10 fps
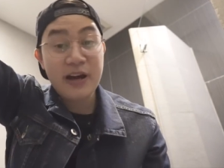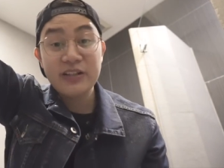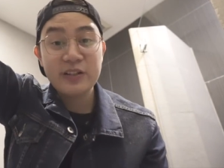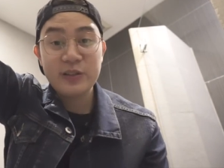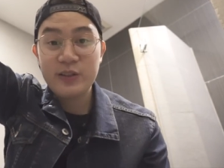
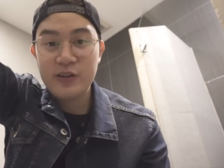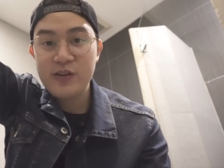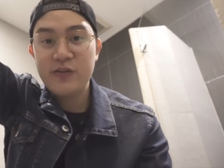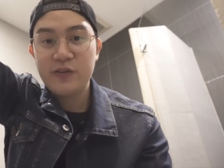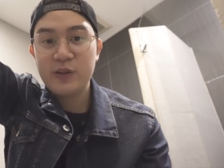
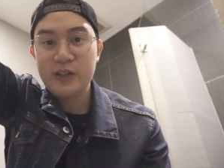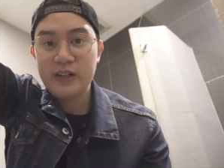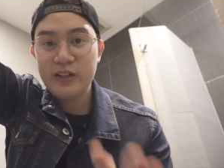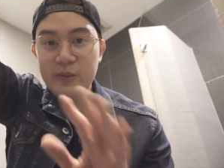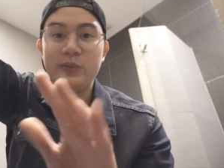passion
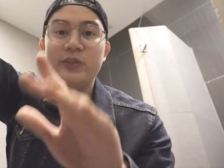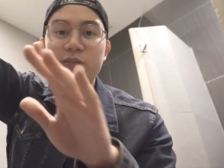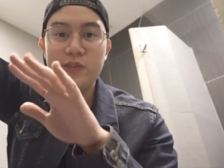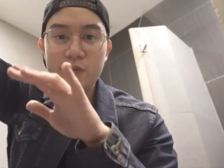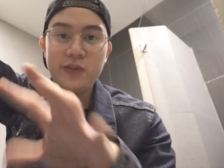for those
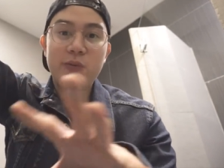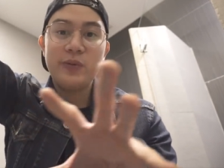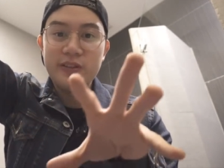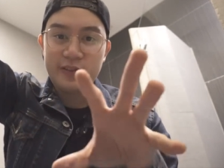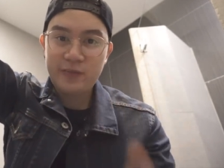of you viewers